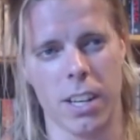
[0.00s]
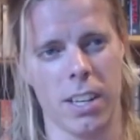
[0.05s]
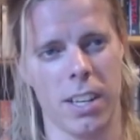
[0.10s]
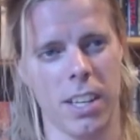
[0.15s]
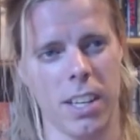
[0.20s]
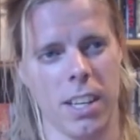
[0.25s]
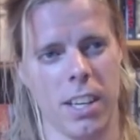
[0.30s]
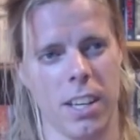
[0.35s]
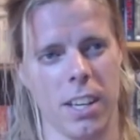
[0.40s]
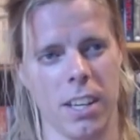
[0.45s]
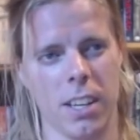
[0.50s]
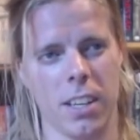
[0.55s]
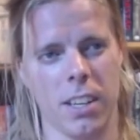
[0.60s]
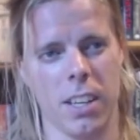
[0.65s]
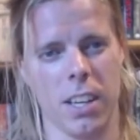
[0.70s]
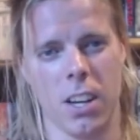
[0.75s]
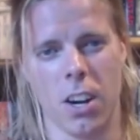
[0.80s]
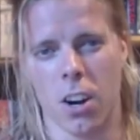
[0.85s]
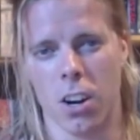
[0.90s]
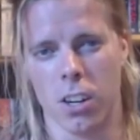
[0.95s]
And the
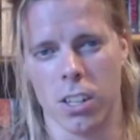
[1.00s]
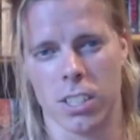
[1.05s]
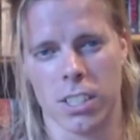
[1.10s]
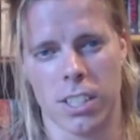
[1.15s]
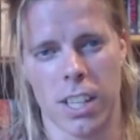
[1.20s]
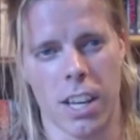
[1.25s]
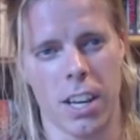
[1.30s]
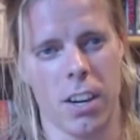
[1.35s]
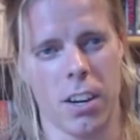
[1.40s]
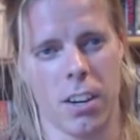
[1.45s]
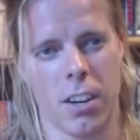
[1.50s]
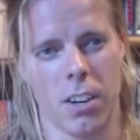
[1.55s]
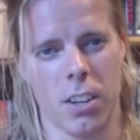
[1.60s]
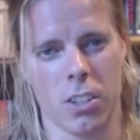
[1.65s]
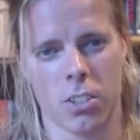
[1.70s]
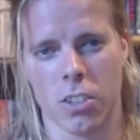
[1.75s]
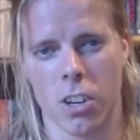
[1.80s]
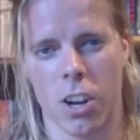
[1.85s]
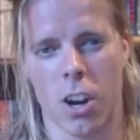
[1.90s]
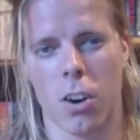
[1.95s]
girls, they're
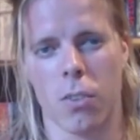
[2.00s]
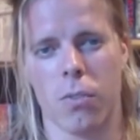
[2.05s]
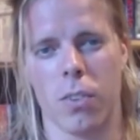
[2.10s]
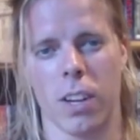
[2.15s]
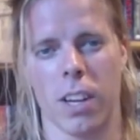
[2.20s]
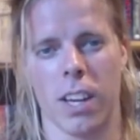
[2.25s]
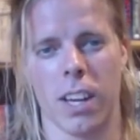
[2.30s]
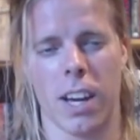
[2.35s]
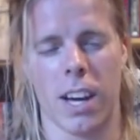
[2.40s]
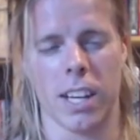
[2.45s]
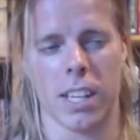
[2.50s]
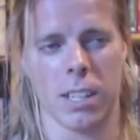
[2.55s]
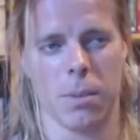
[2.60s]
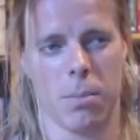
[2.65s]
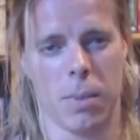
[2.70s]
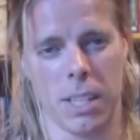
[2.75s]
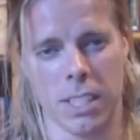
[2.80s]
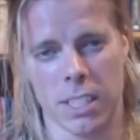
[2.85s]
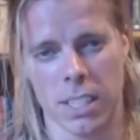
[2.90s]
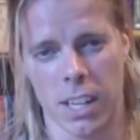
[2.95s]
just laughing at
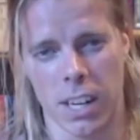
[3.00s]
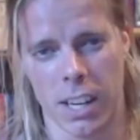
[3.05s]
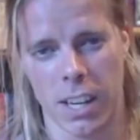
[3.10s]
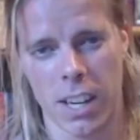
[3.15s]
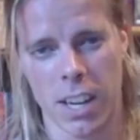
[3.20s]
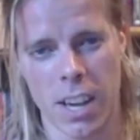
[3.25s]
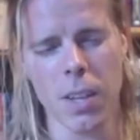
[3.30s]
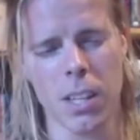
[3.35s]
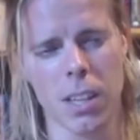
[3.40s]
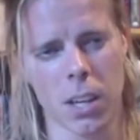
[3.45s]
them, basically.